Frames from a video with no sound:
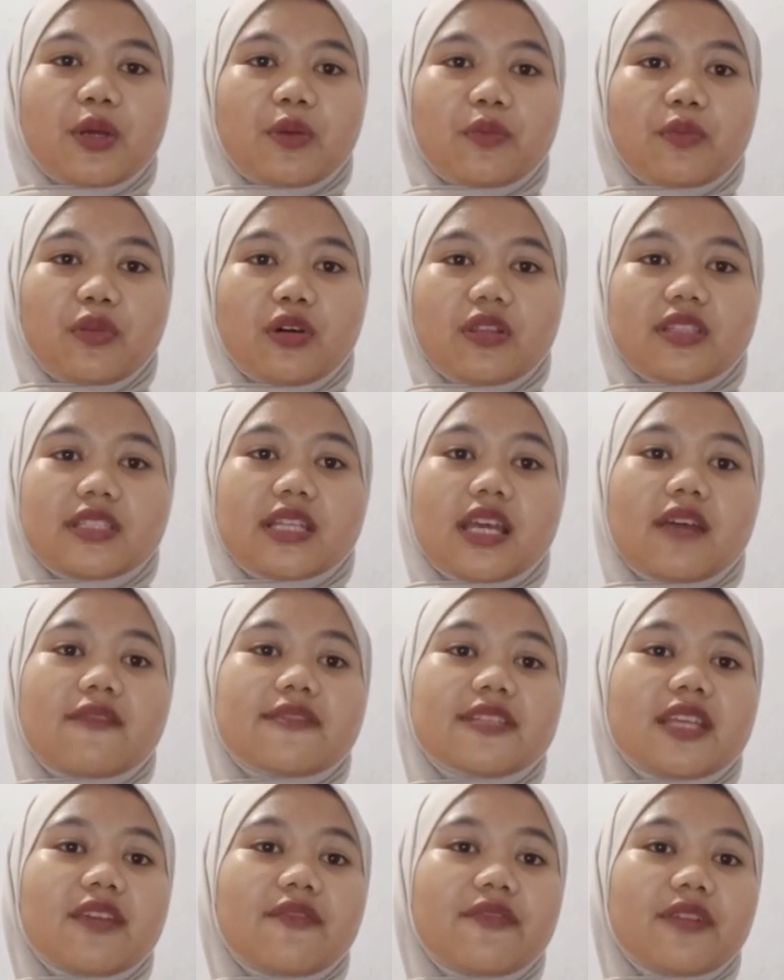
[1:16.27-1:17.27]
Bonds have
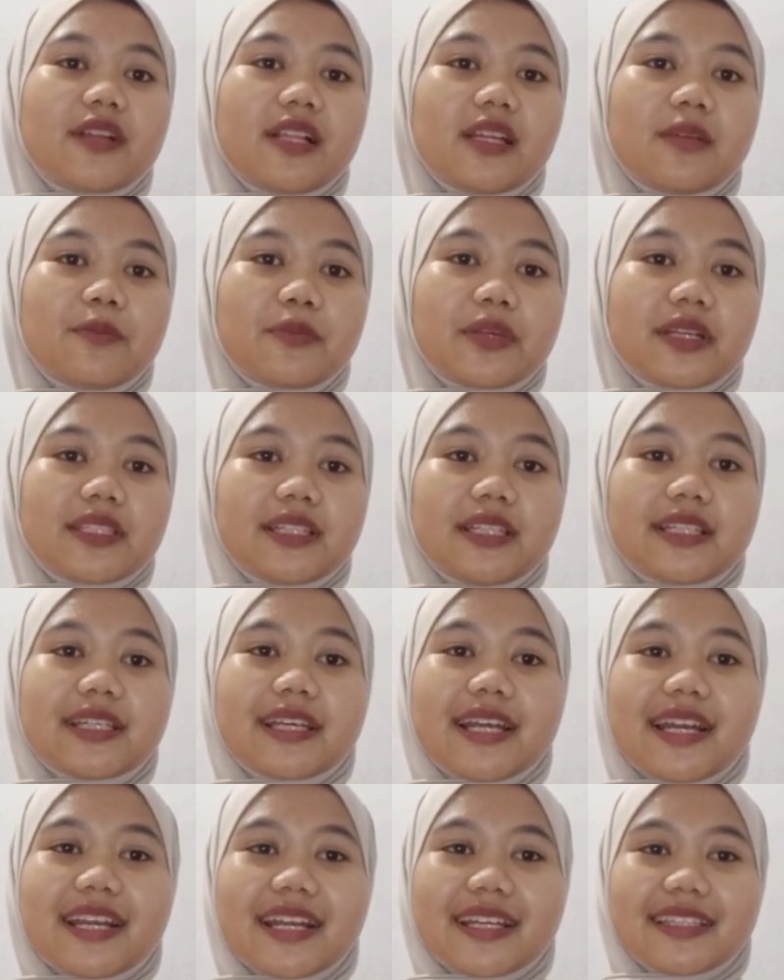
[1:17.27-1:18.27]
several important
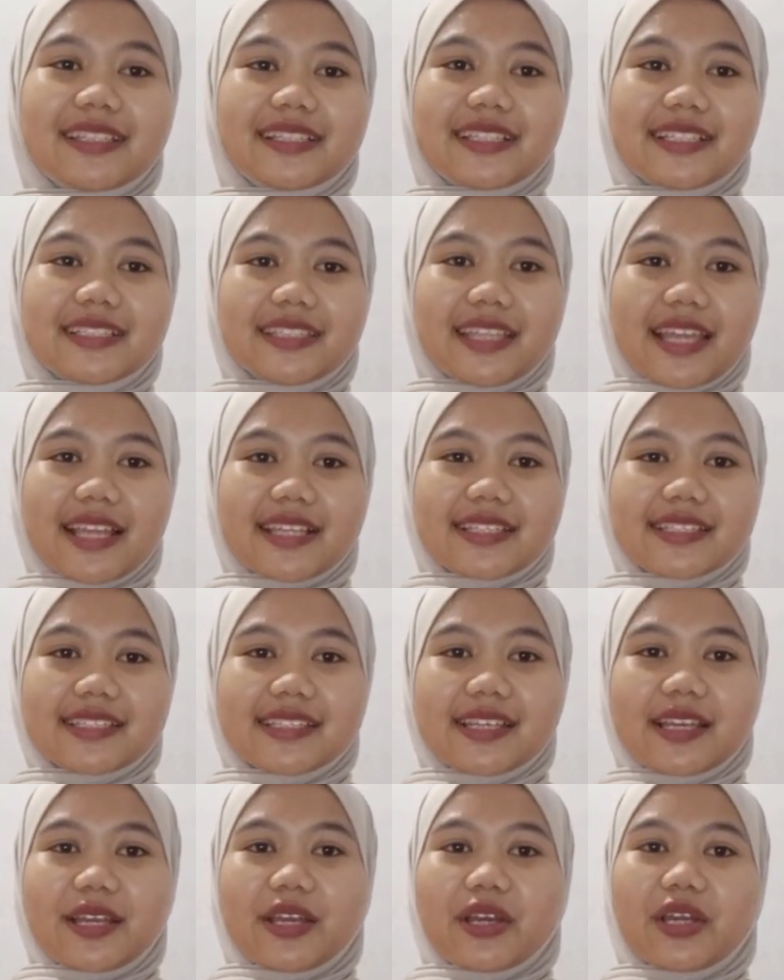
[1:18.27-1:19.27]
characteristics.
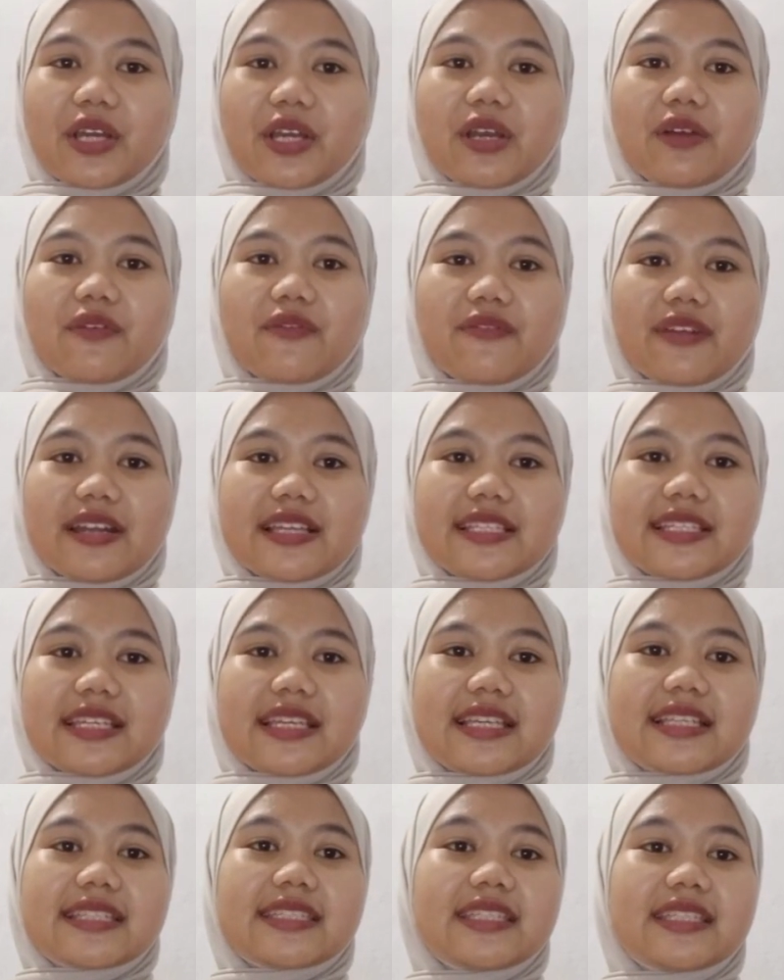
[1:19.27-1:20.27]
First
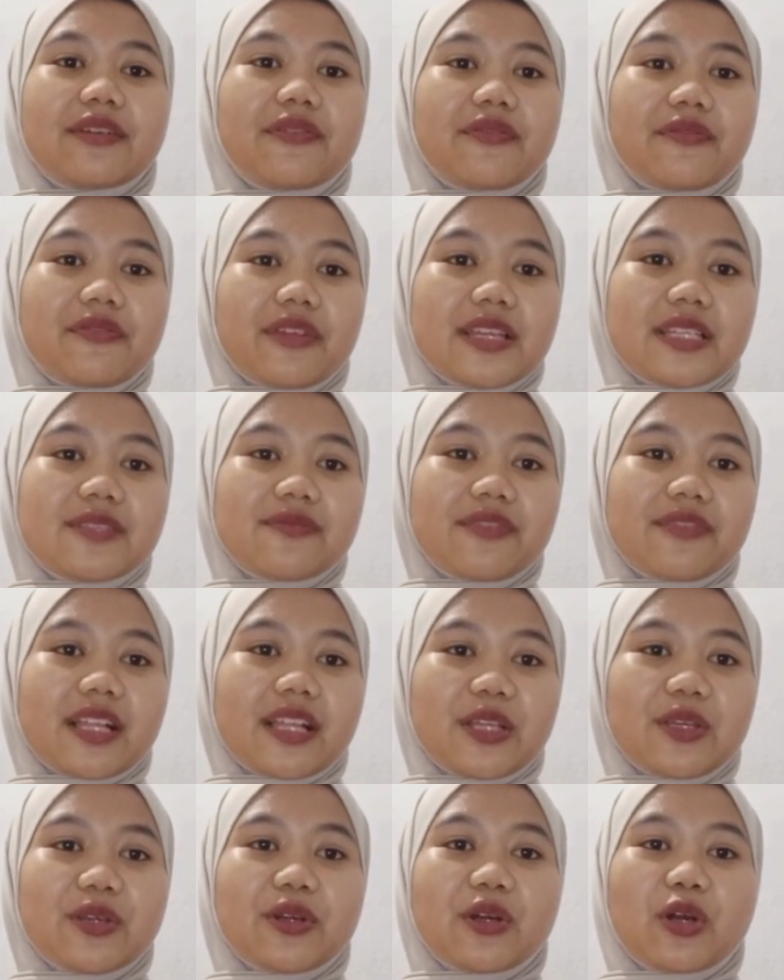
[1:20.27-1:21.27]
is the face
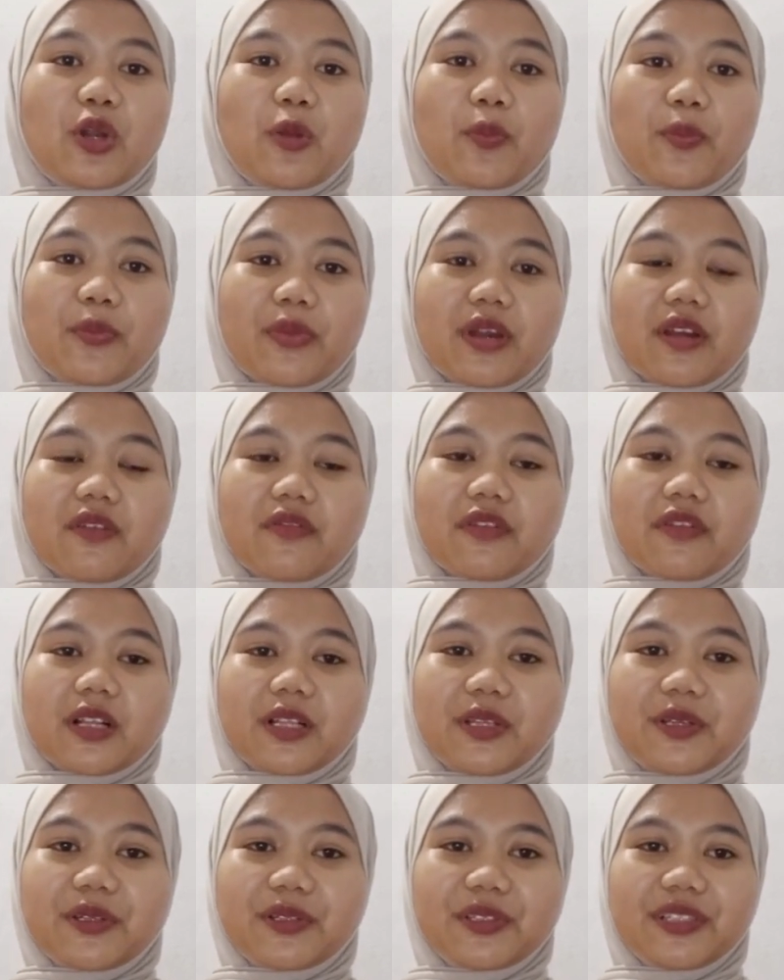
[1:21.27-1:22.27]
value or par
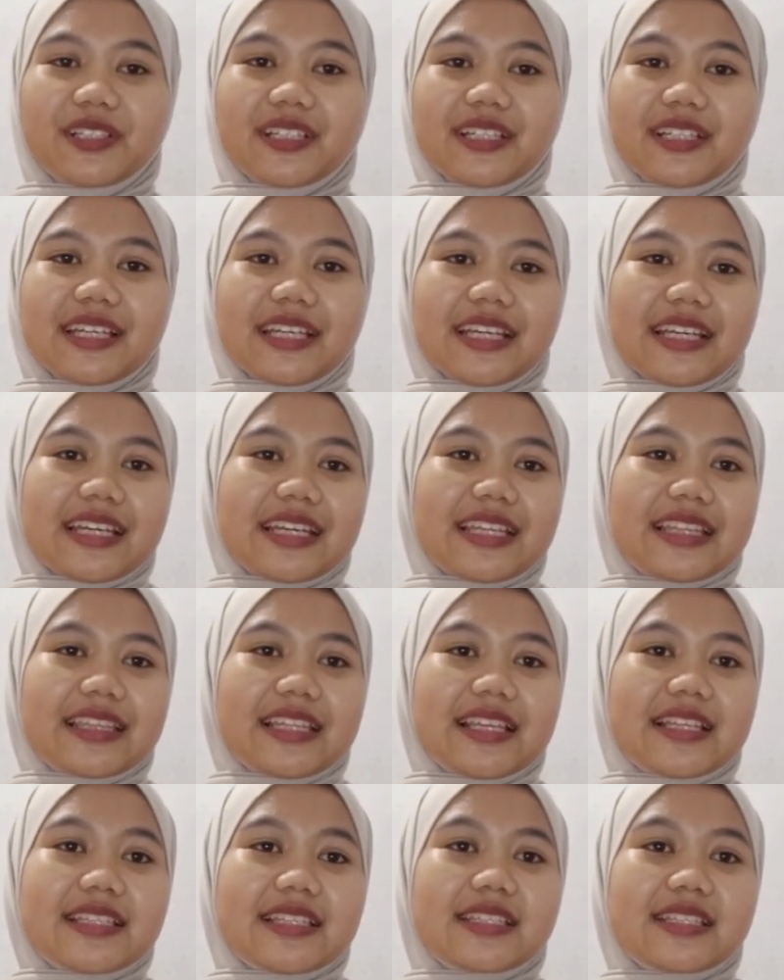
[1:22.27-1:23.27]
value.
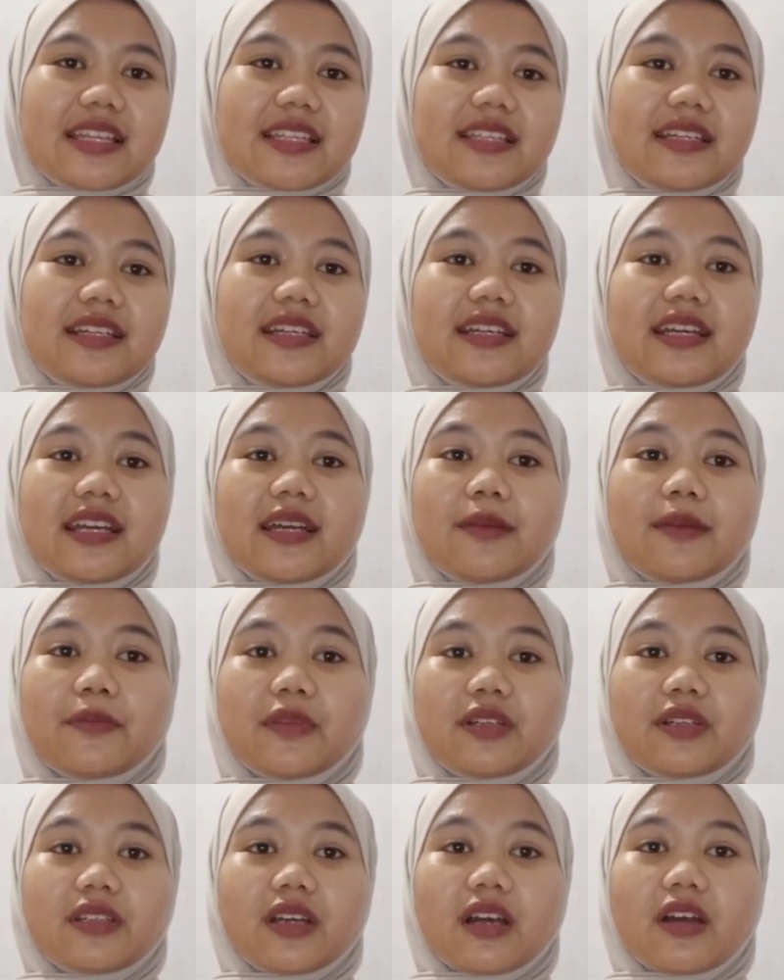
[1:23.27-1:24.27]
This is the
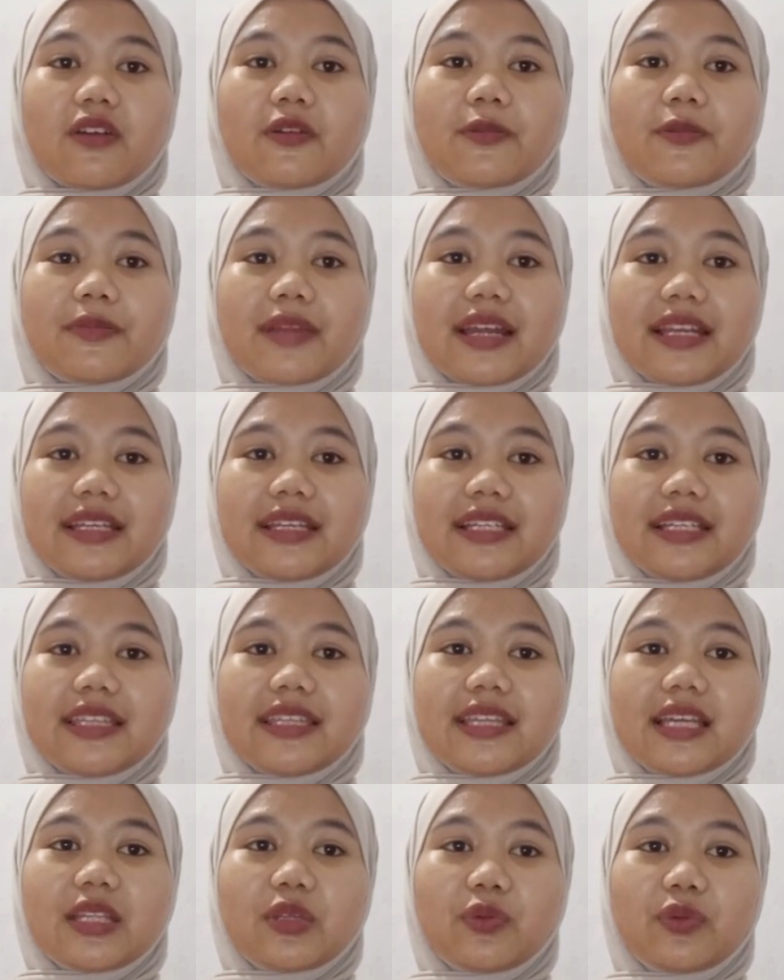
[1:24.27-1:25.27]
amount of money
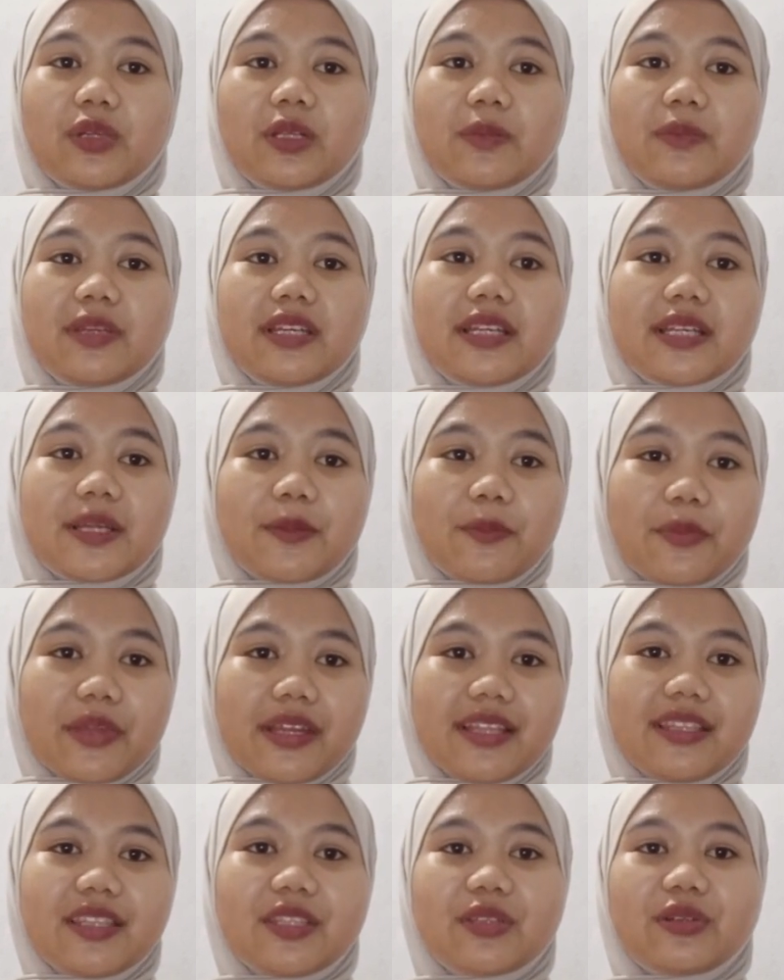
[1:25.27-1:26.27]
that will be
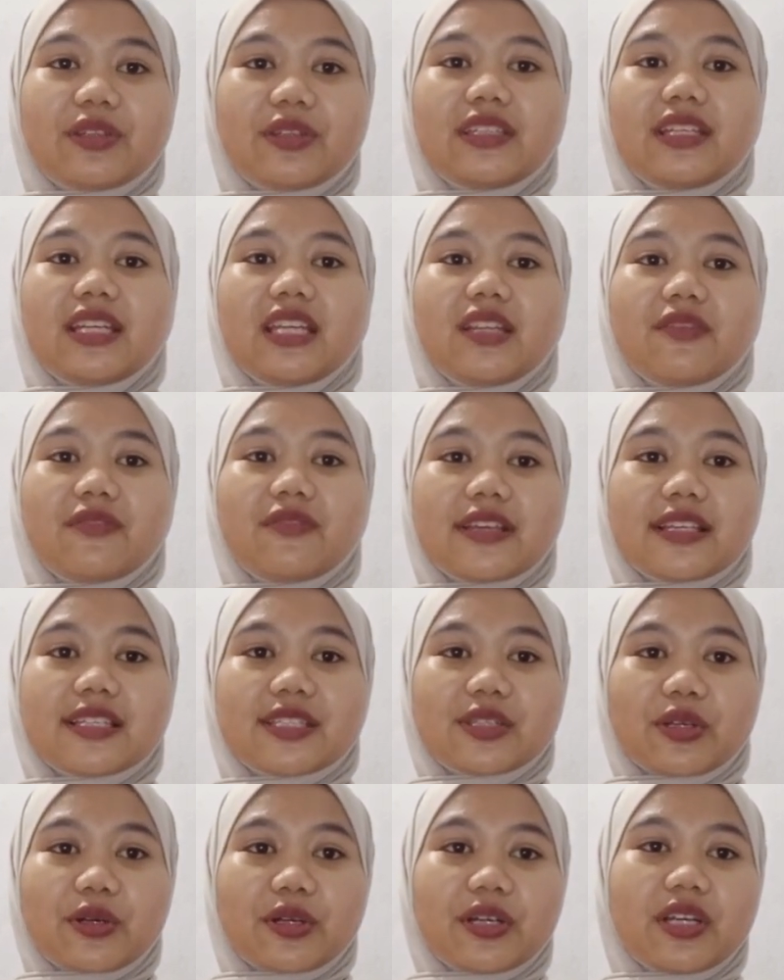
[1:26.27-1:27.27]
repaid to the
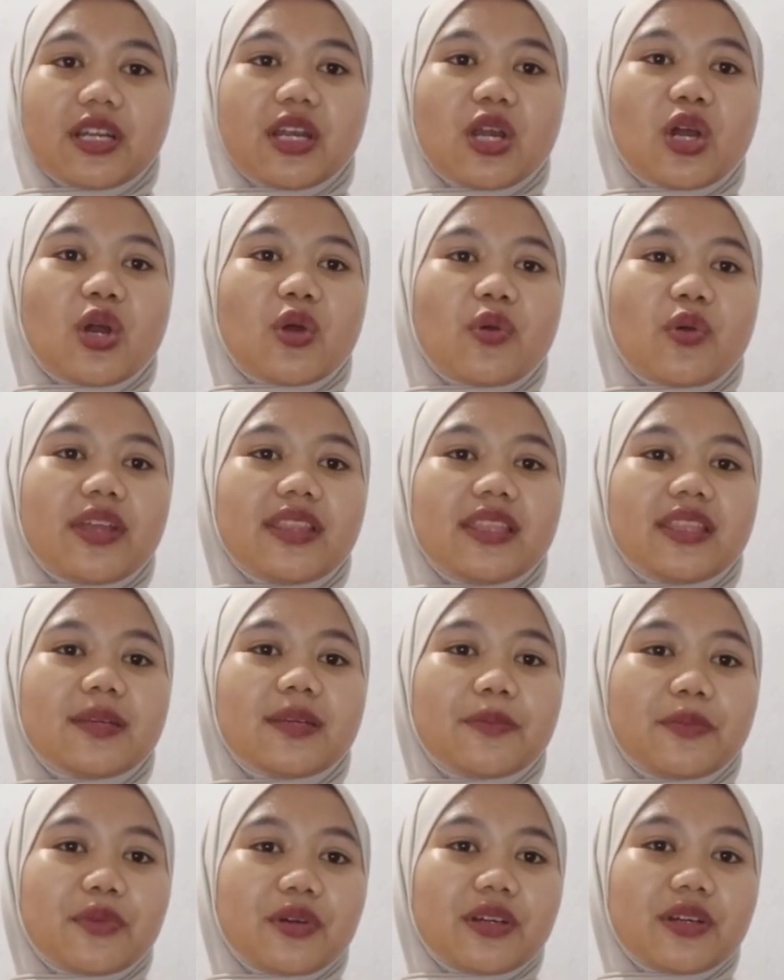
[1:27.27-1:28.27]
investor when
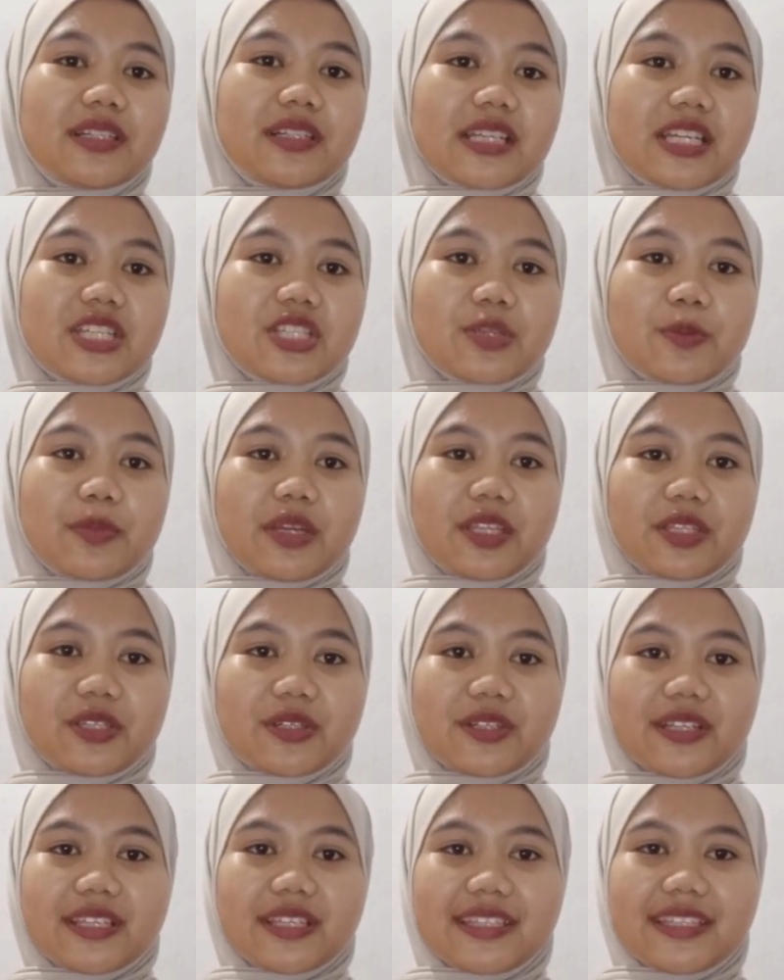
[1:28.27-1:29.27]
the bond reaches
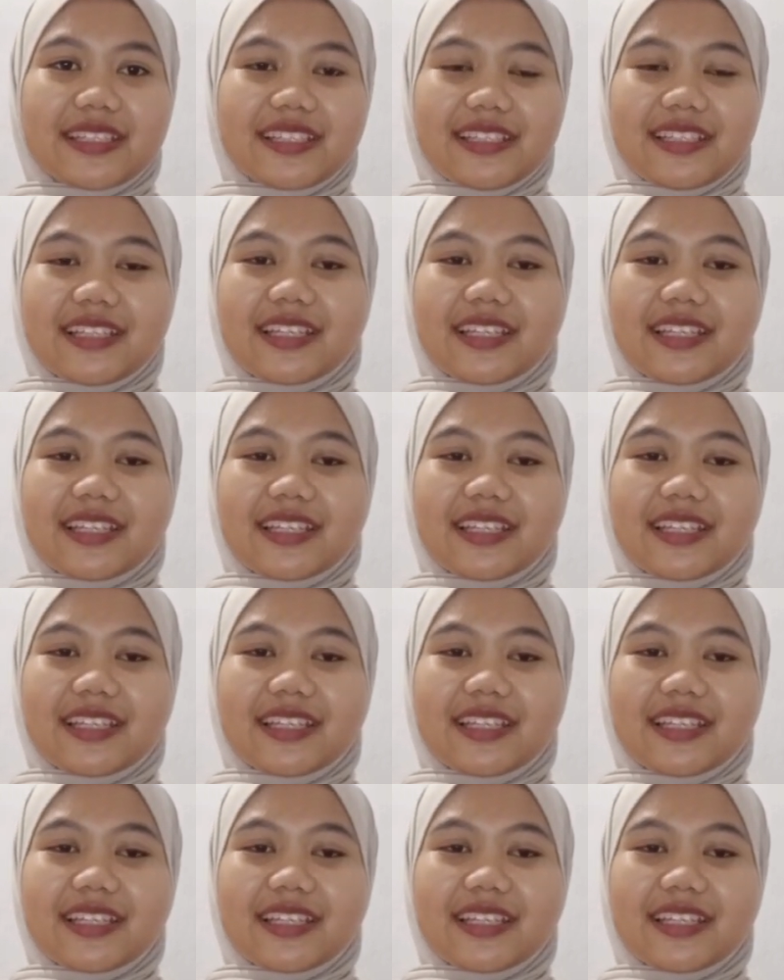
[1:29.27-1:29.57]
maturity.